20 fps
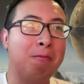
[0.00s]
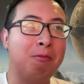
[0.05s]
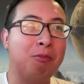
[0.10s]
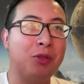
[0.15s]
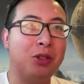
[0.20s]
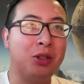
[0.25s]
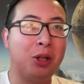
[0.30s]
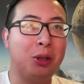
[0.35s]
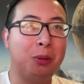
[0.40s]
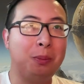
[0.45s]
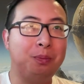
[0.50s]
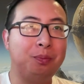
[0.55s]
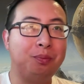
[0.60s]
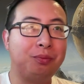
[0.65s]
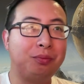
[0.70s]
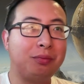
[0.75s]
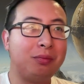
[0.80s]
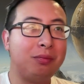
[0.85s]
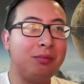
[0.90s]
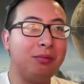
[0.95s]
So
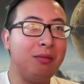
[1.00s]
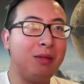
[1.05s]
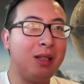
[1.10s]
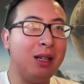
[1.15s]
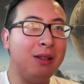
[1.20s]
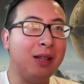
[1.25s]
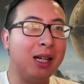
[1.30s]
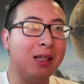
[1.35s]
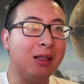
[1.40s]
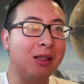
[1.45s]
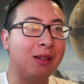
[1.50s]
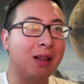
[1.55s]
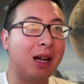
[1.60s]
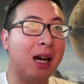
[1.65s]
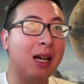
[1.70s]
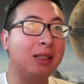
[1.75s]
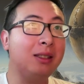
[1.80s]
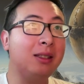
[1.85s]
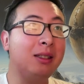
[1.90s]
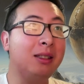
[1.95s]
that's
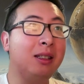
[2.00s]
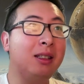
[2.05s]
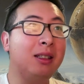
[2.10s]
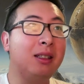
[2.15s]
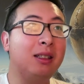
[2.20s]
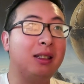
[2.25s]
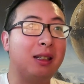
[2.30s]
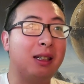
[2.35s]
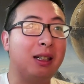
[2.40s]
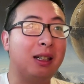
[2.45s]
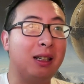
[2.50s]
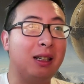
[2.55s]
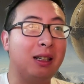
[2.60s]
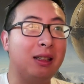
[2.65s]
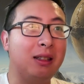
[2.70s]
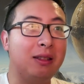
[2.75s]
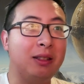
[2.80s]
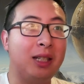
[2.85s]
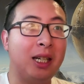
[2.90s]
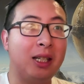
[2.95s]
that.
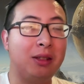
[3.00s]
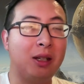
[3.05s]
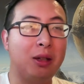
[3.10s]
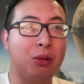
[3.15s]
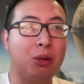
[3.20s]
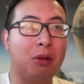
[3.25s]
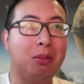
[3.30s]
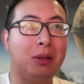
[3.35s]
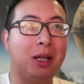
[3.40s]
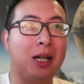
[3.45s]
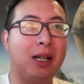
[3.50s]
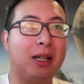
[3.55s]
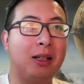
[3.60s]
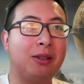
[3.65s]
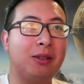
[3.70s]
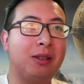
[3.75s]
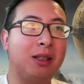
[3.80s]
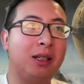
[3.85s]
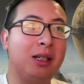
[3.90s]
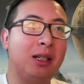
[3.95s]
Tesla Robotics.